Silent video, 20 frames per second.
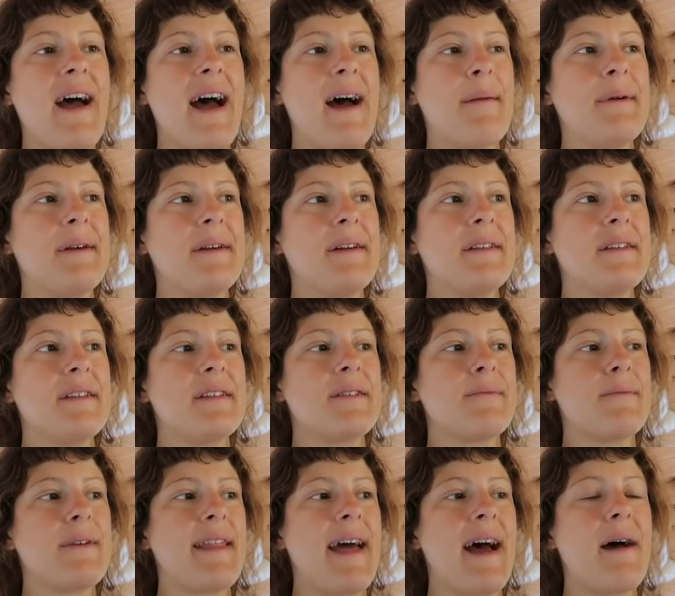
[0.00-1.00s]
have happened
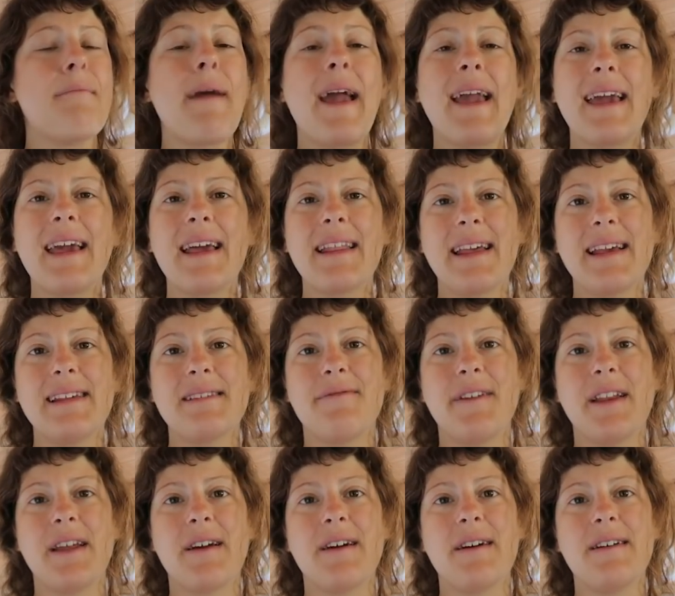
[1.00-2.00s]
without making these
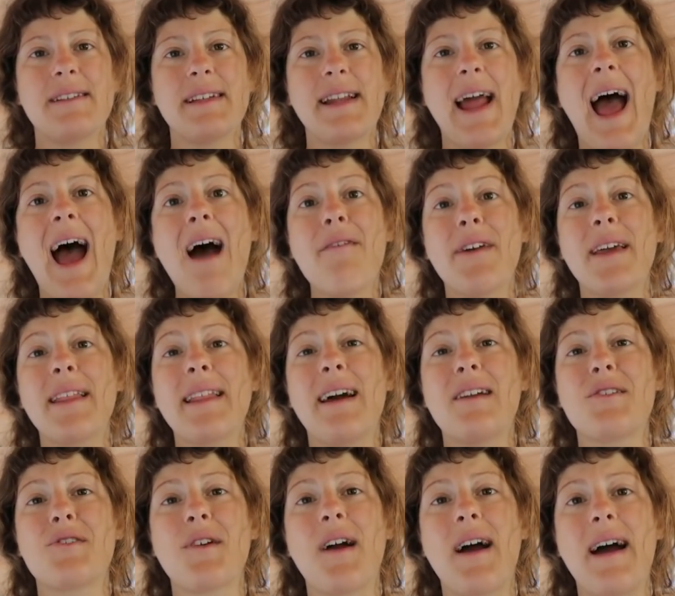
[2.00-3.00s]
videos and having
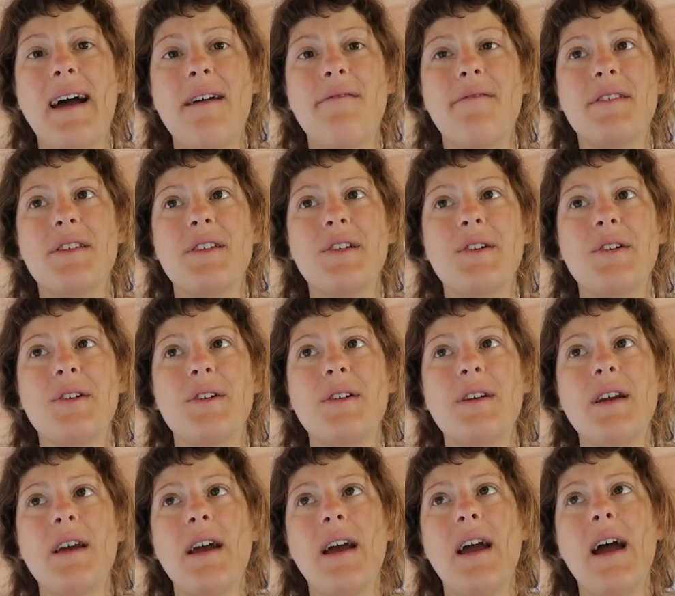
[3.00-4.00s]
that drive
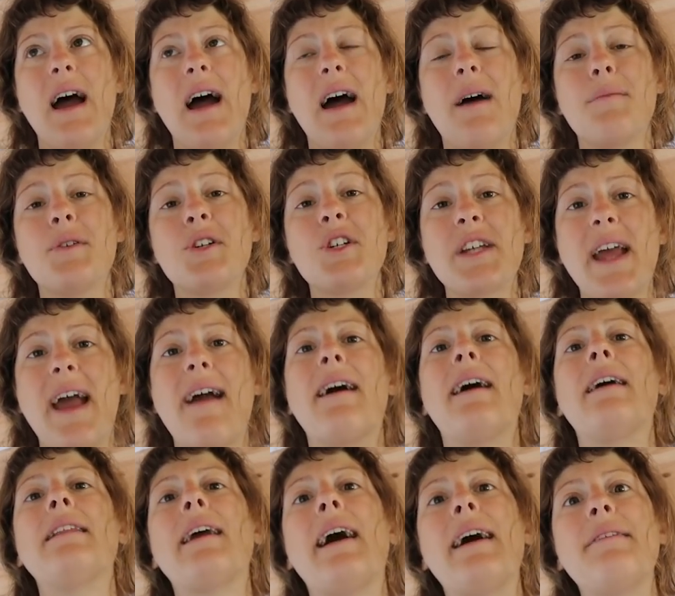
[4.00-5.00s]
to um, share
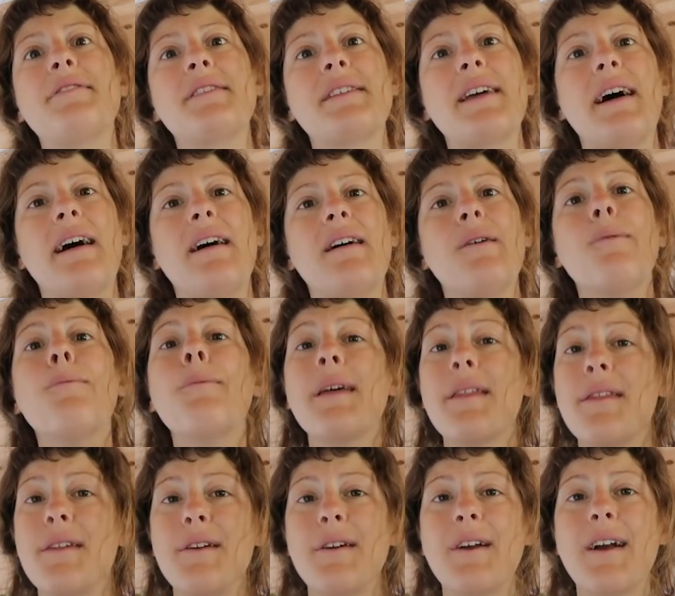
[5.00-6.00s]
our lifestyle
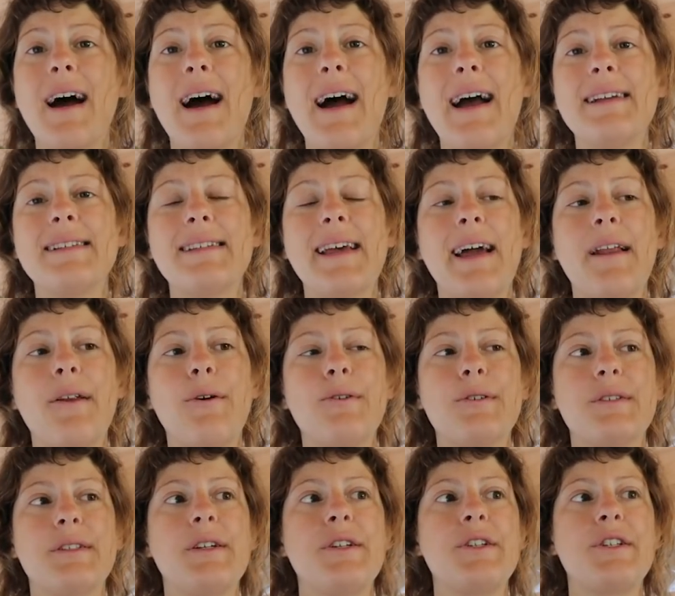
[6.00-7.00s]
with you guys and
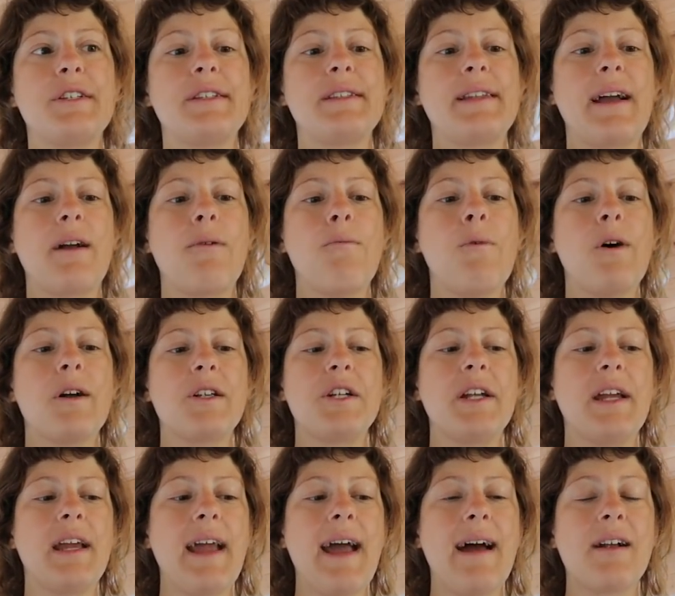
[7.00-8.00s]
also just like
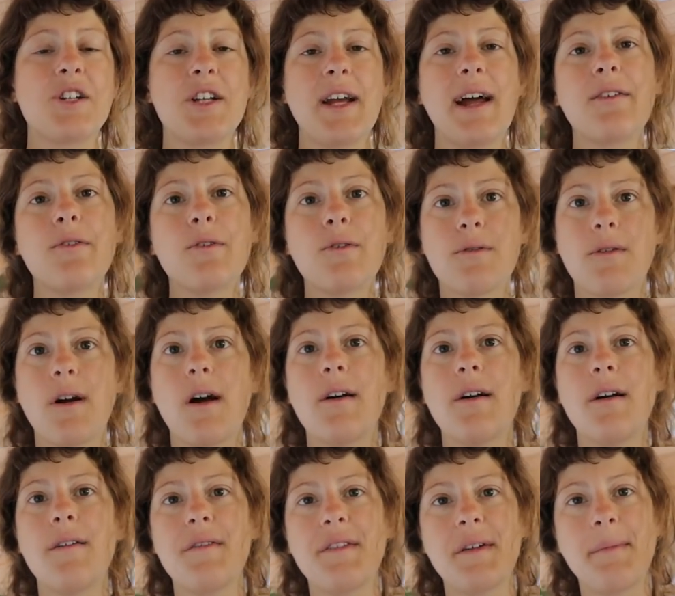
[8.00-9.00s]
watching our channel
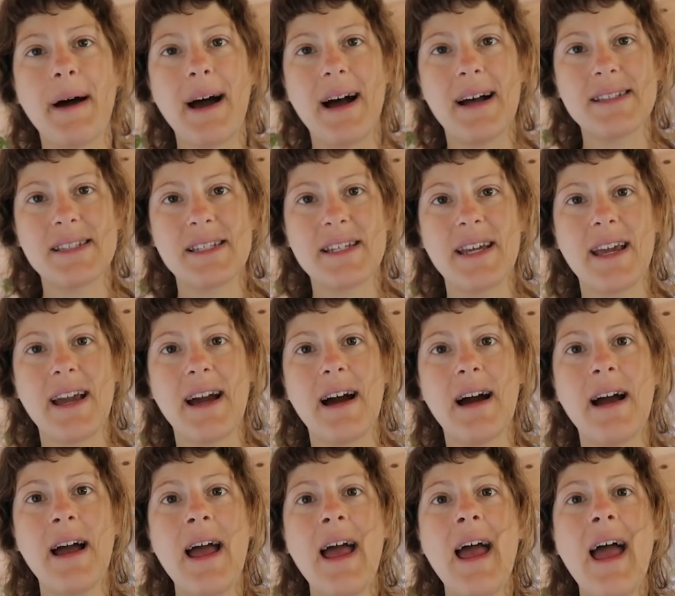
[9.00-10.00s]
grow over the past
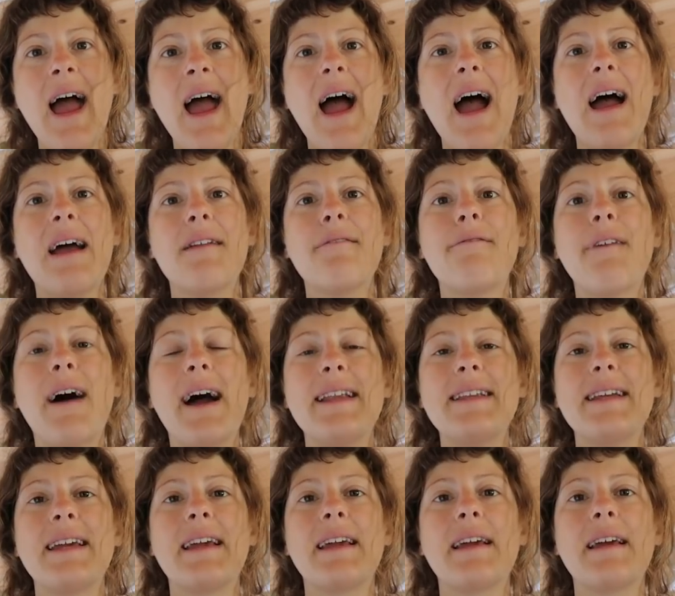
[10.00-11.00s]
year and
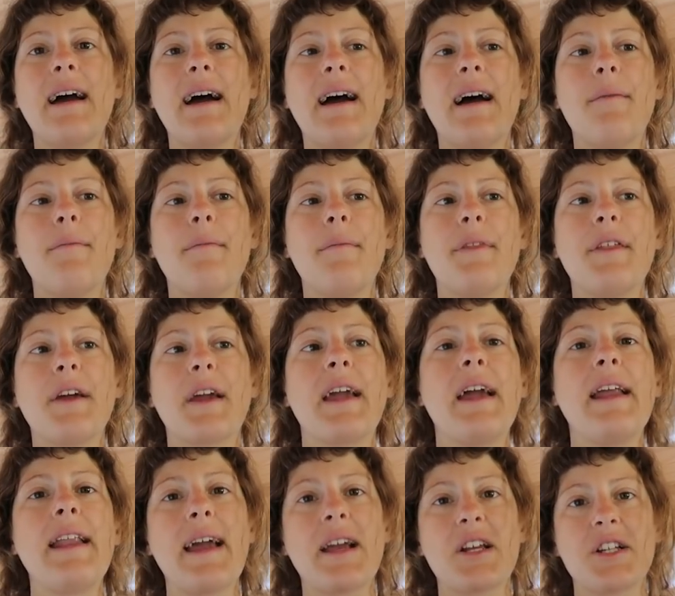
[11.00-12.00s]
finding um, the
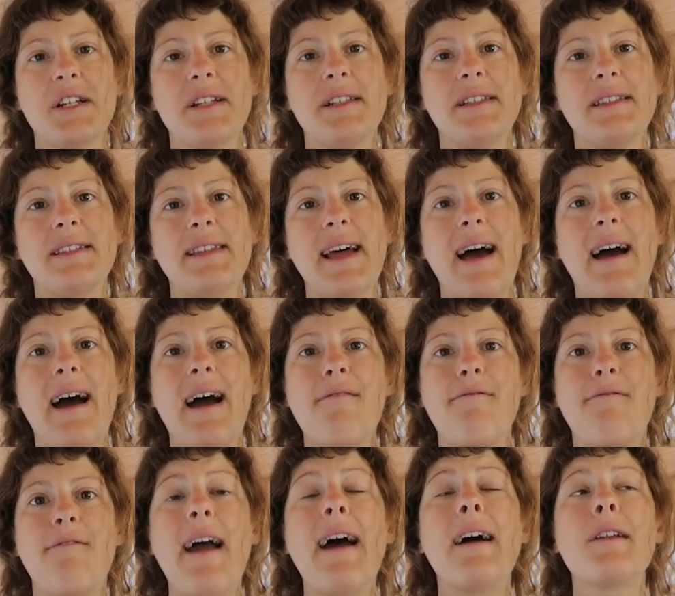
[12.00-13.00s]
connections that I
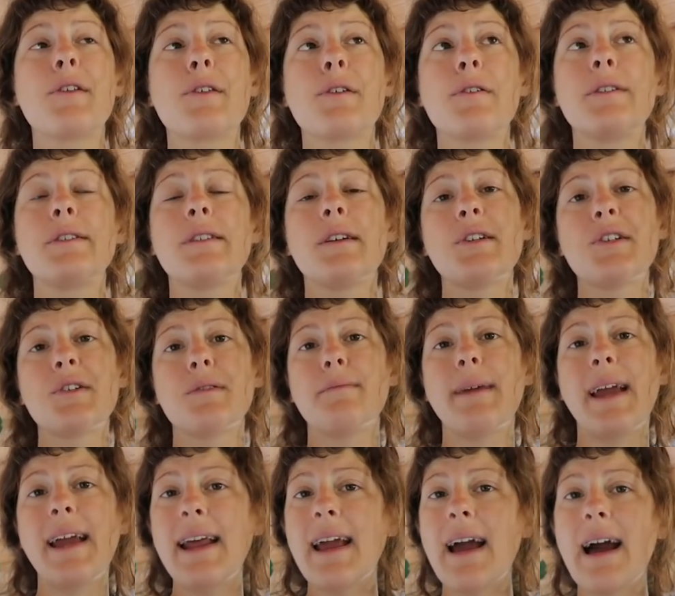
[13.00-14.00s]
found through social
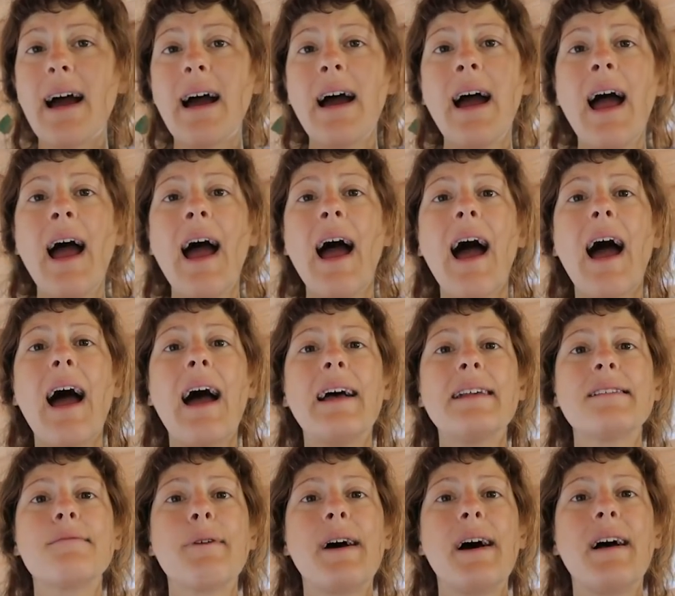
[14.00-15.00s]
media
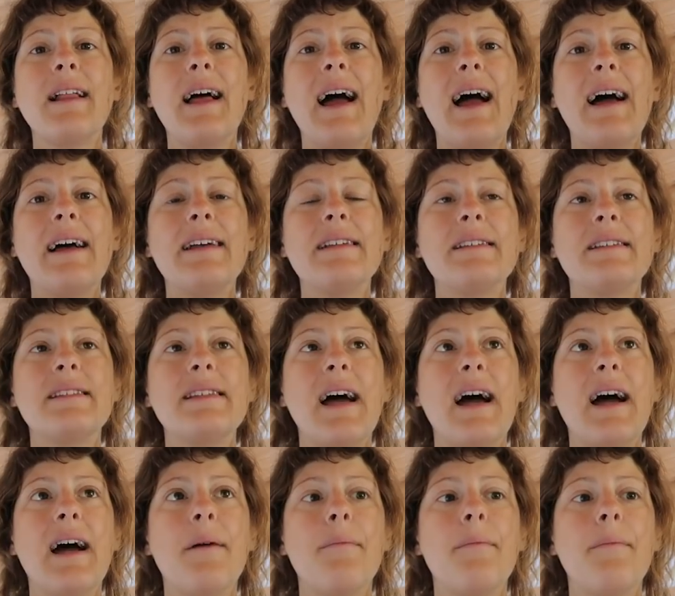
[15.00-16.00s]
as well as
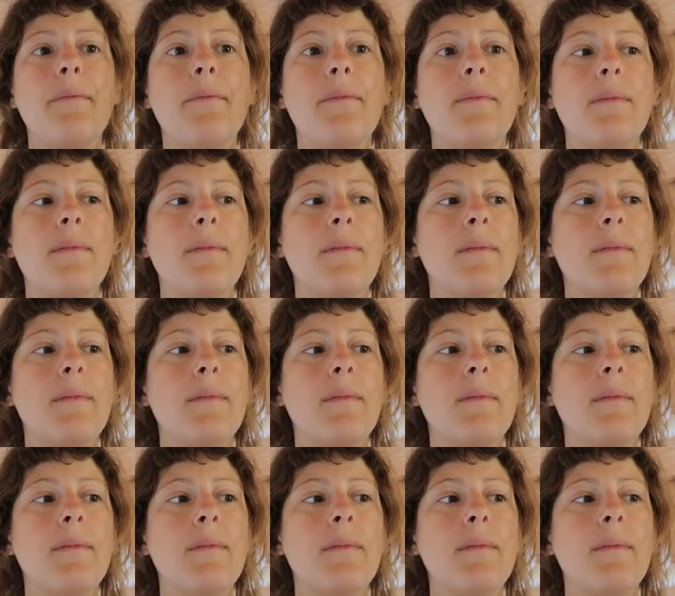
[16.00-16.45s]
um,